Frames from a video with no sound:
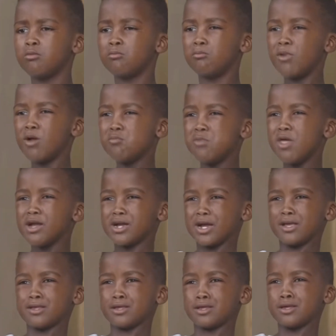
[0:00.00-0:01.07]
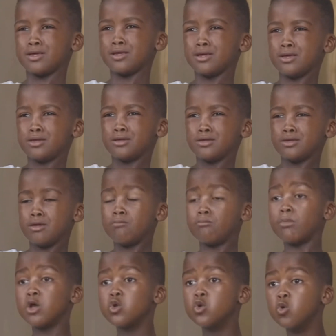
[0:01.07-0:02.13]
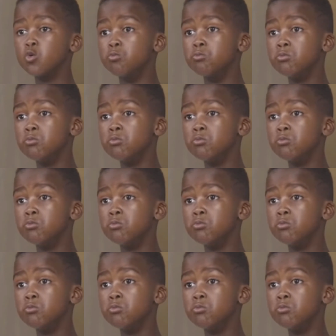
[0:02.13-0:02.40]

of funny content like skits,